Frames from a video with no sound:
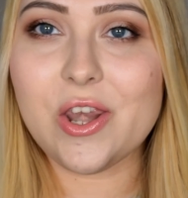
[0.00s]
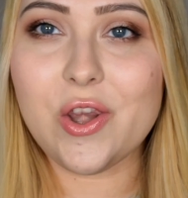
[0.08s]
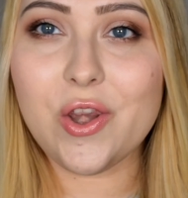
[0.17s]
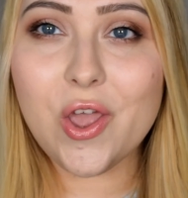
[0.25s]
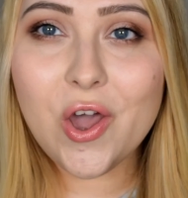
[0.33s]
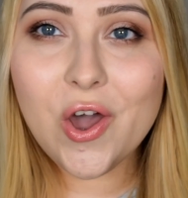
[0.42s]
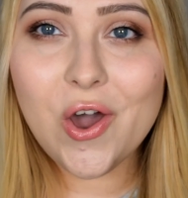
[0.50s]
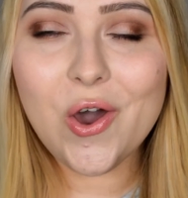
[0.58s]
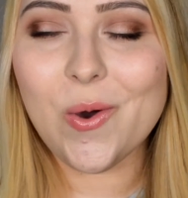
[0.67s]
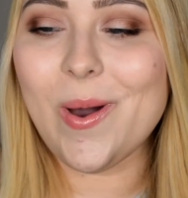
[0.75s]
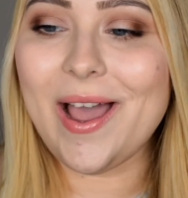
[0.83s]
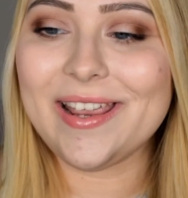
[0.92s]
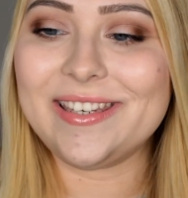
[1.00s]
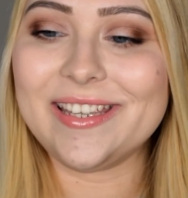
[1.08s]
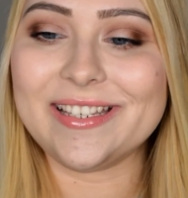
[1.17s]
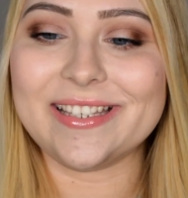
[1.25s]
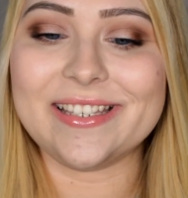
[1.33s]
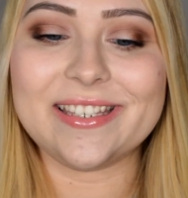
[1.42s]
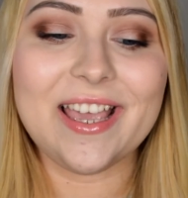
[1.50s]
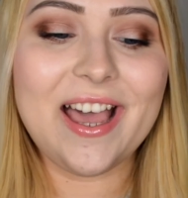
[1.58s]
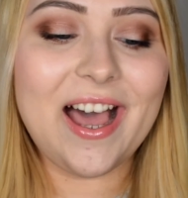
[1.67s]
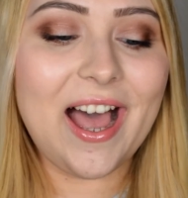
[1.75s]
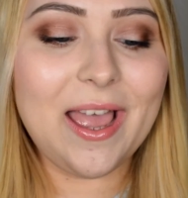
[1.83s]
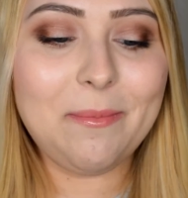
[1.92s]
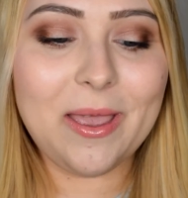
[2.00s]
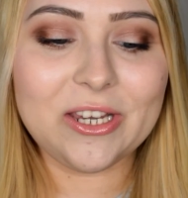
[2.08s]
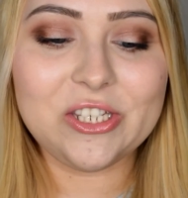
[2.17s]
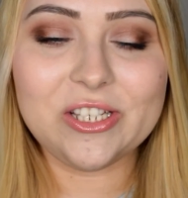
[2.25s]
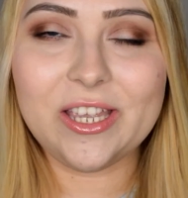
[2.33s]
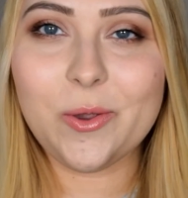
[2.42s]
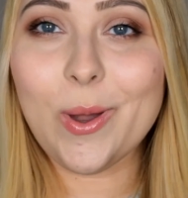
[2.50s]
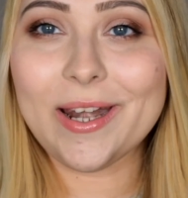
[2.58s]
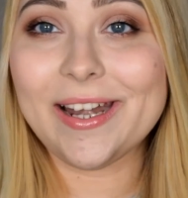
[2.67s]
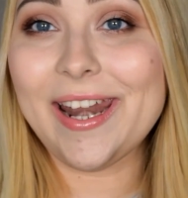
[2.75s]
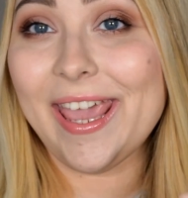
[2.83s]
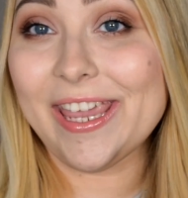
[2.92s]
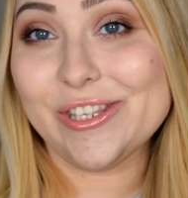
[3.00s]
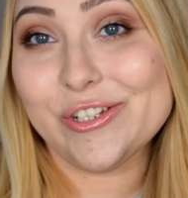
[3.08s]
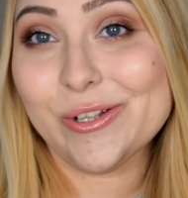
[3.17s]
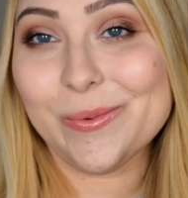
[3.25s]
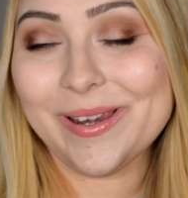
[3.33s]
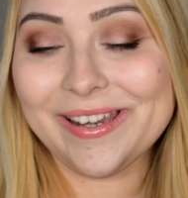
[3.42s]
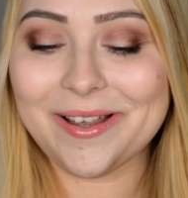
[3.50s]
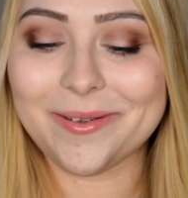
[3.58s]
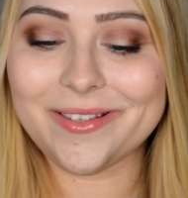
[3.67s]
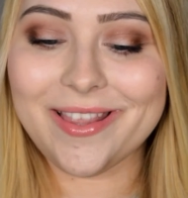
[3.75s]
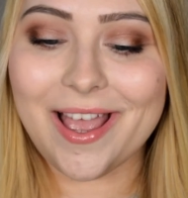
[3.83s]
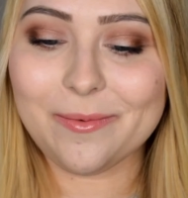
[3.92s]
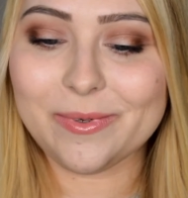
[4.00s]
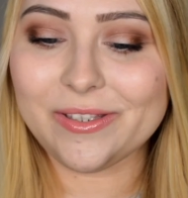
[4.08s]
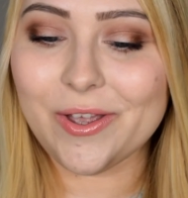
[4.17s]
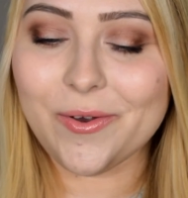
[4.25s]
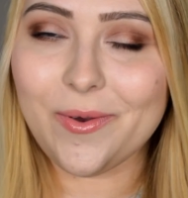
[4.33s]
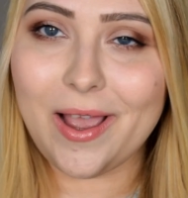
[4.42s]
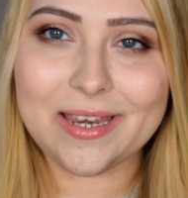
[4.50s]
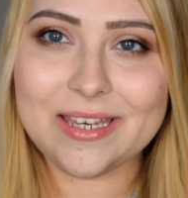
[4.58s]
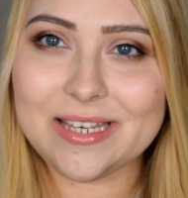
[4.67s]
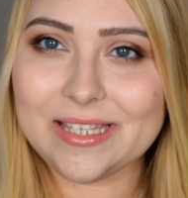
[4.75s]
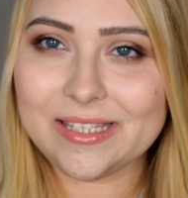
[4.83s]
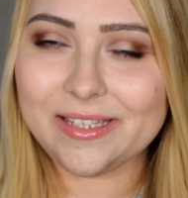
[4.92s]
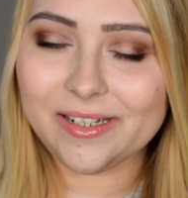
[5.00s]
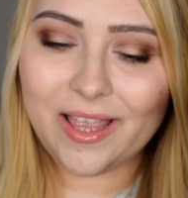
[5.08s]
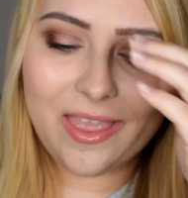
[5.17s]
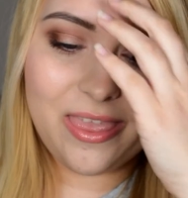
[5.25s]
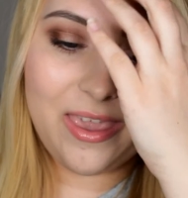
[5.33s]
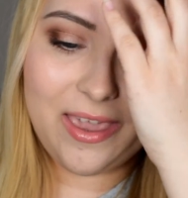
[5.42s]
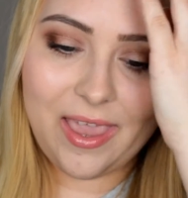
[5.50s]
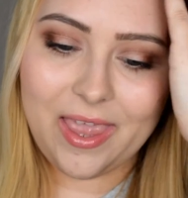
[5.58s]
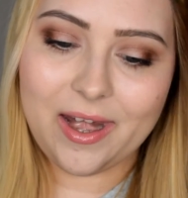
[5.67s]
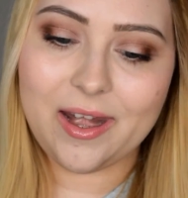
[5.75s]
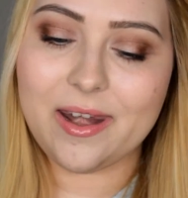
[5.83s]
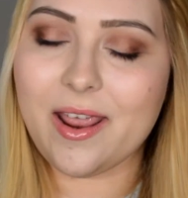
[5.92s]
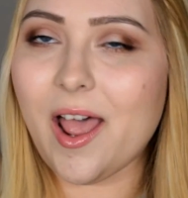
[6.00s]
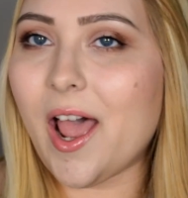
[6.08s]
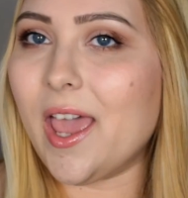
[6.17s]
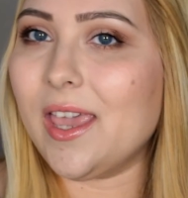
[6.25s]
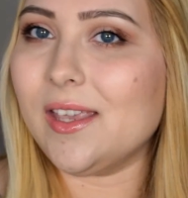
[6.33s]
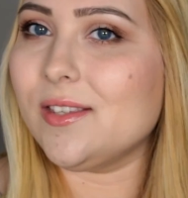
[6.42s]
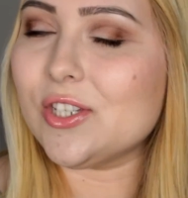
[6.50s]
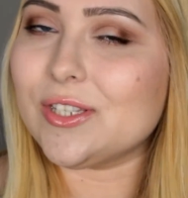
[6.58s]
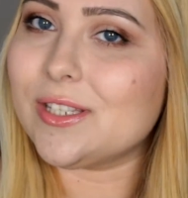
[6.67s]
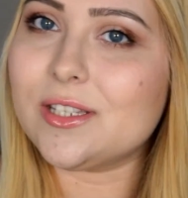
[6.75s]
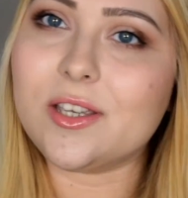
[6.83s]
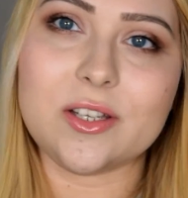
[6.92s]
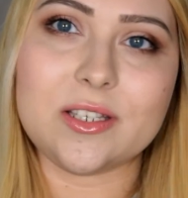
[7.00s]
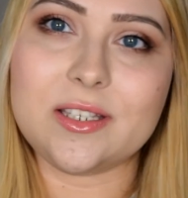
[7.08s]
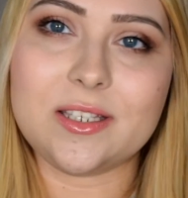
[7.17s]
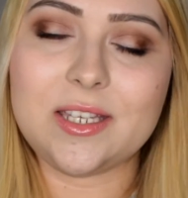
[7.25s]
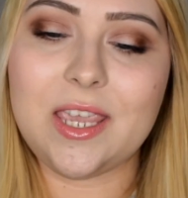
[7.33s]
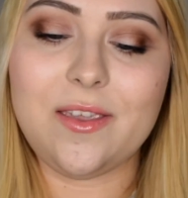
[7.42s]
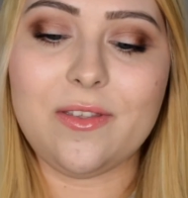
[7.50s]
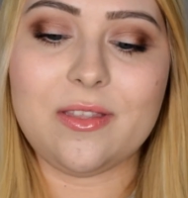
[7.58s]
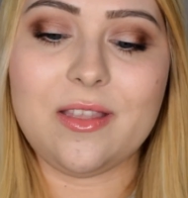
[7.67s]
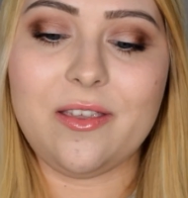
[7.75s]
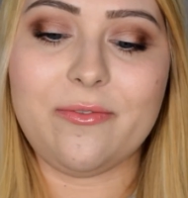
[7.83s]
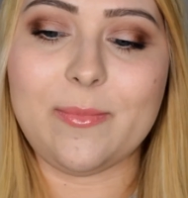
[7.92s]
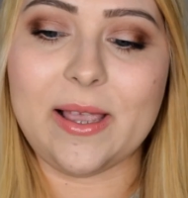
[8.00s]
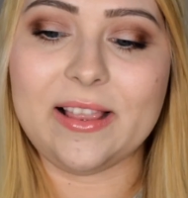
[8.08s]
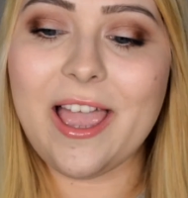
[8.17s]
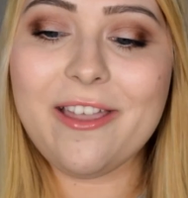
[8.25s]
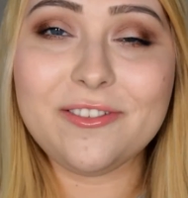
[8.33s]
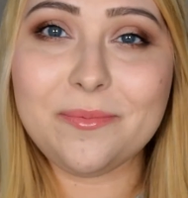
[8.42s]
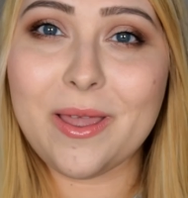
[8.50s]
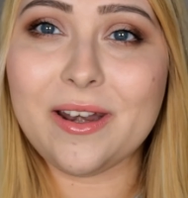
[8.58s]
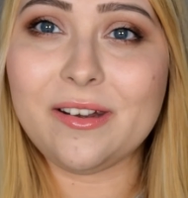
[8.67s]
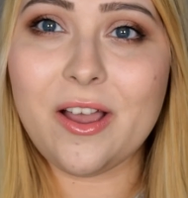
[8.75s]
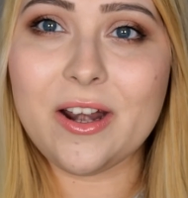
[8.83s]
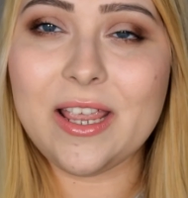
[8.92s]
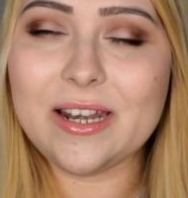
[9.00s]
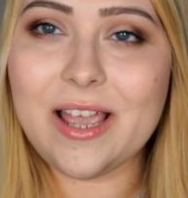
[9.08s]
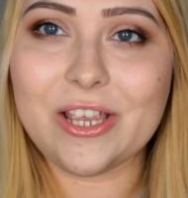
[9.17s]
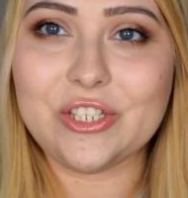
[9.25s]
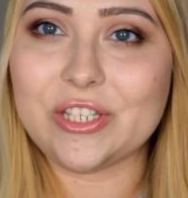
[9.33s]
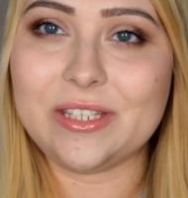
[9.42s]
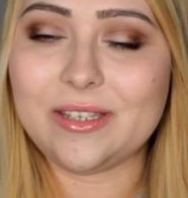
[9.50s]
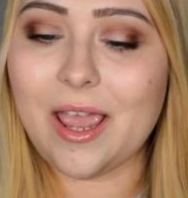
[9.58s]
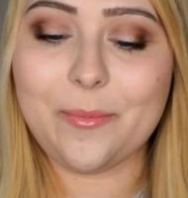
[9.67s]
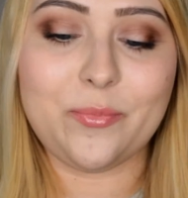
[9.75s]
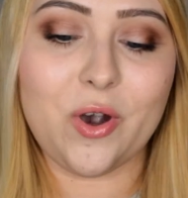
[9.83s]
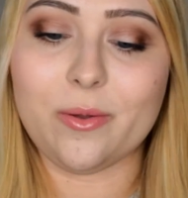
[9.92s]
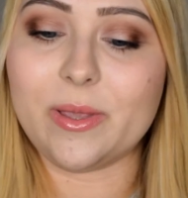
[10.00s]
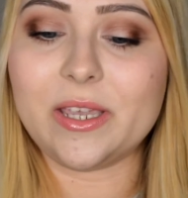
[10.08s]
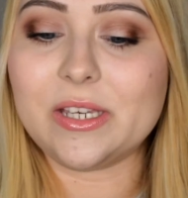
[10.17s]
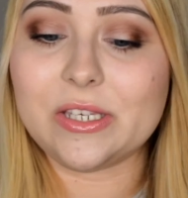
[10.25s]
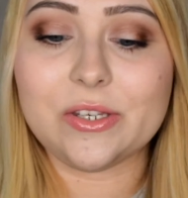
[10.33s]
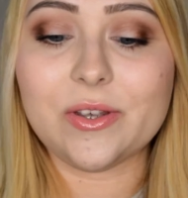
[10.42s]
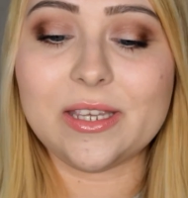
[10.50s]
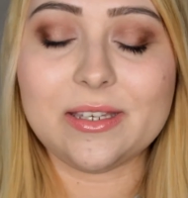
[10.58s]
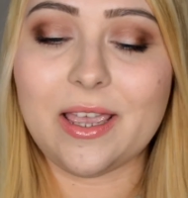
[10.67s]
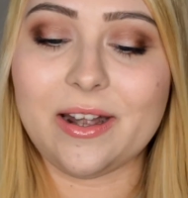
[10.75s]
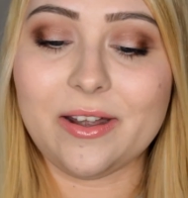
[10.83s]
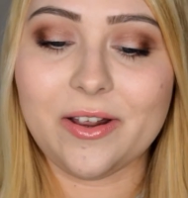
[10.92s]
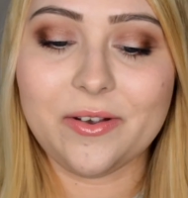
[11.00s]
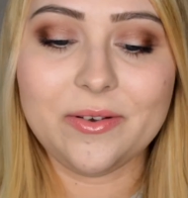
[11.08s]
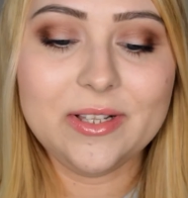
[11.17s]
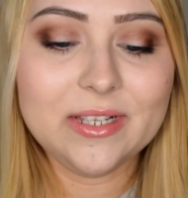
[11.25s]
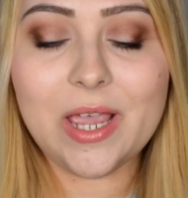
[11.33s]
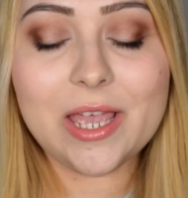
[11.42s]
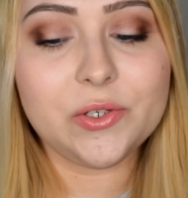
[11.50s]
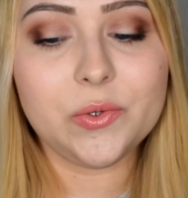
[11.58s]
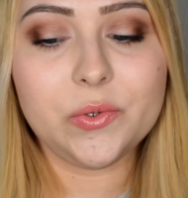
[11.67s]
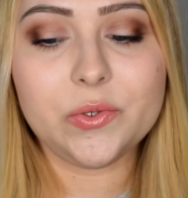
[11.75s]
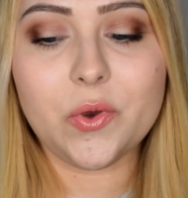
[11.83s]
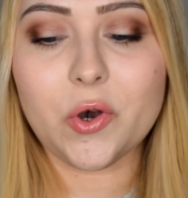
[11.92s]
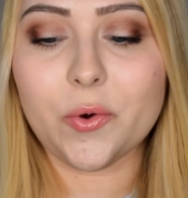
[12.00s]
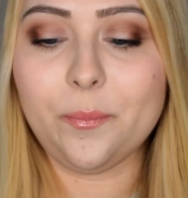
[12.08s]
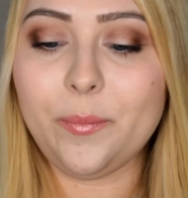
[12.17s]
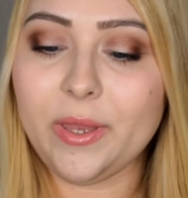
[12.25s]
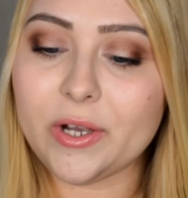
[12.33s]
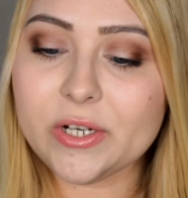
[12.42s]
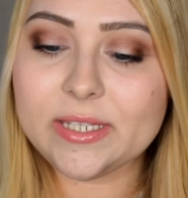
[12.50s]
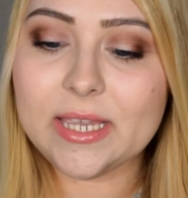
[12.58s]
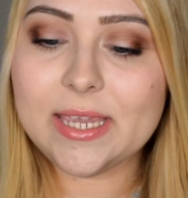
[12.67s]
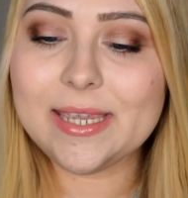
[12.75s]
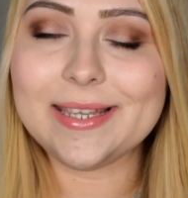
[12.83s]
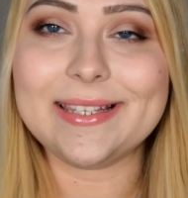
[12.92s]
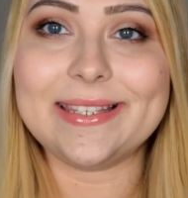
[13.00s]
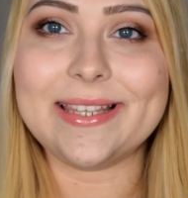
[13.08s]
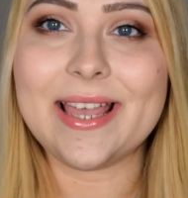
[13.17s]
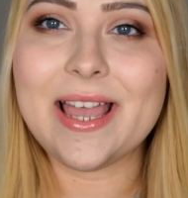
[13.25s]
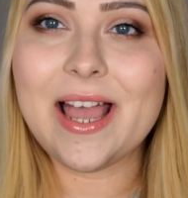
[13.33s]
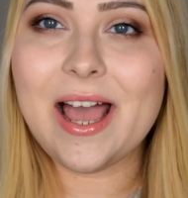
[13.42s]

No, I didn't. I'm actually quite an angel when it comes to that, but no, I didn't steal anything and I just couldn't. Even if my life depended on it, I probably couldn't do it. I don't know. Tattoos or piercings?